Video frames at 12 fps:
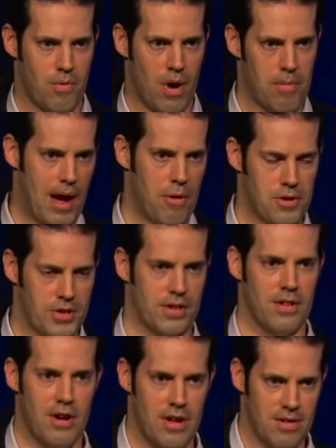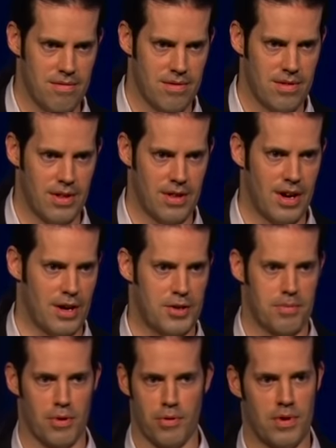while power is still on, and the
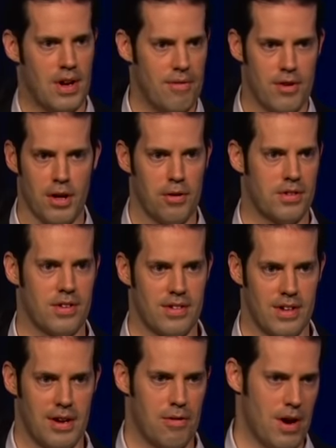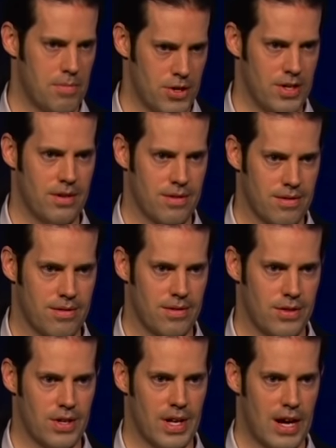customer never notices an interruption.
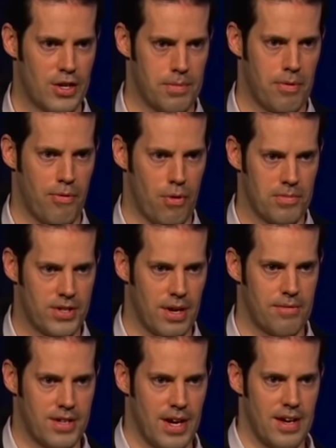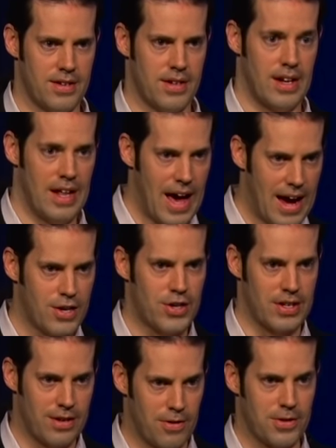So you can actually perform self-test, and it
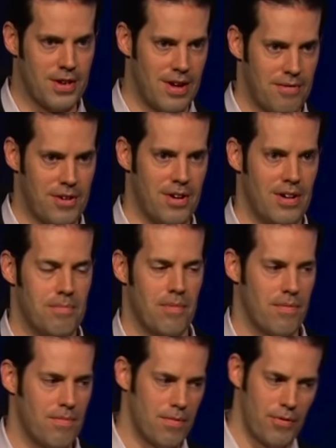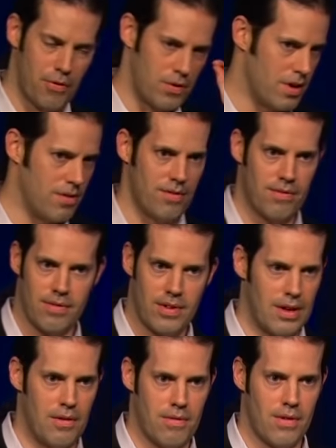actually turns it off and on before you,
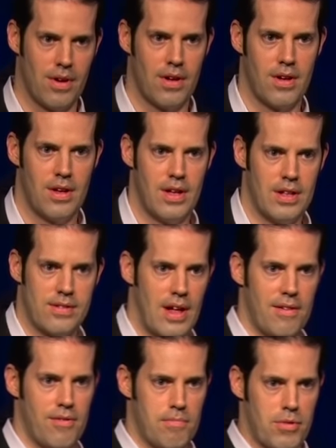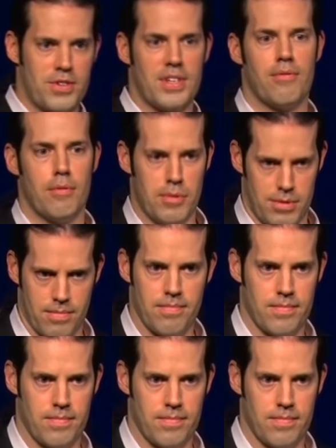you know, it's not even perceivable.